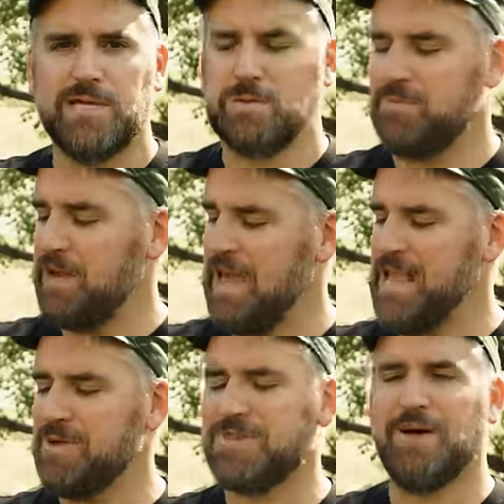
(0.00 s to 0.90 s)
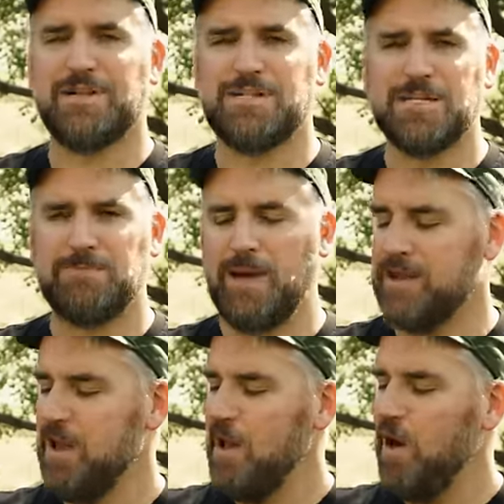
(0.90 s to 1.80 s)
this behemoth of a
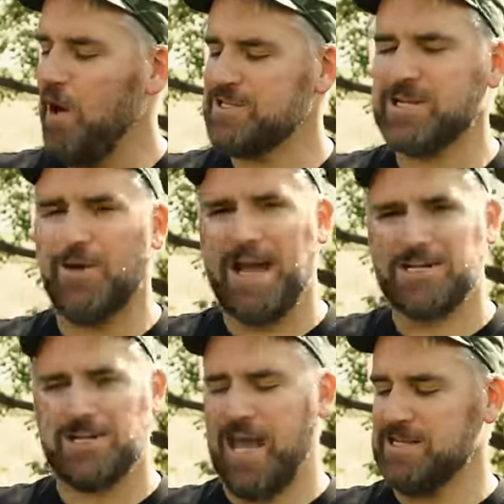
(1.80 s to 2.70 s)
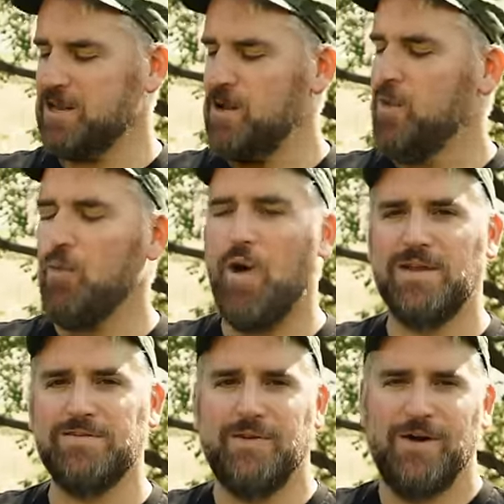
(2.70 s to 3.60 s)
touchpad also actually has
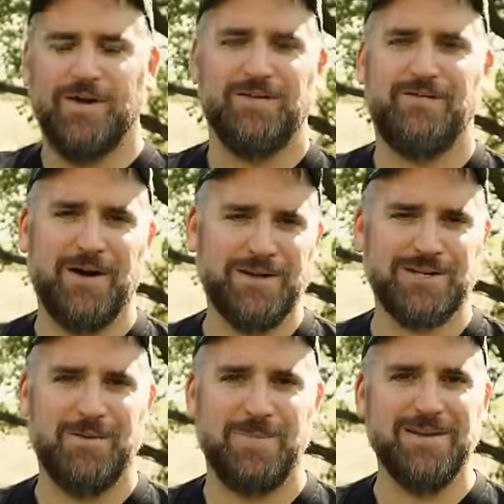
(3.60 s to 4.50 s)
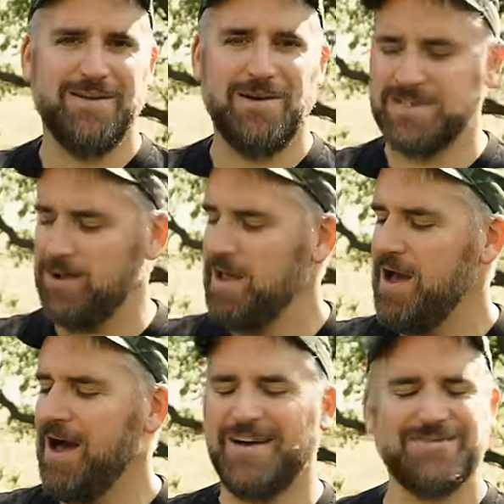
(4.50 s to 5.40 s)
one functional button. Also,
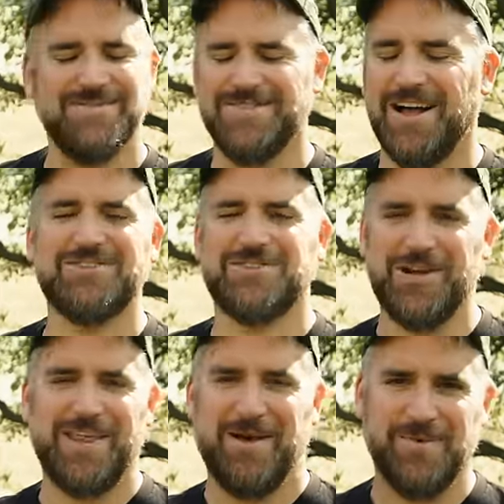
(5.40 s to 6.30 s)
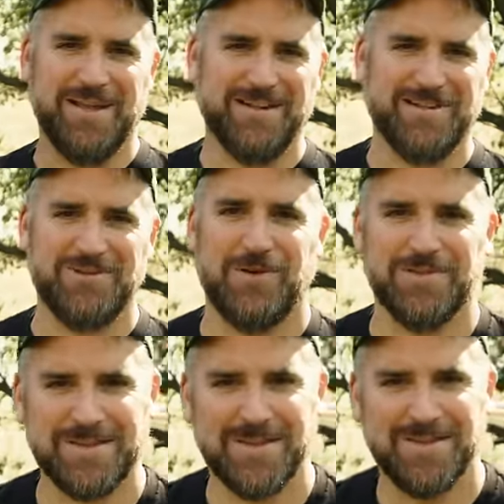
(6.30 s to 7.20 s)
I'll, I'll show you that when we get to controls.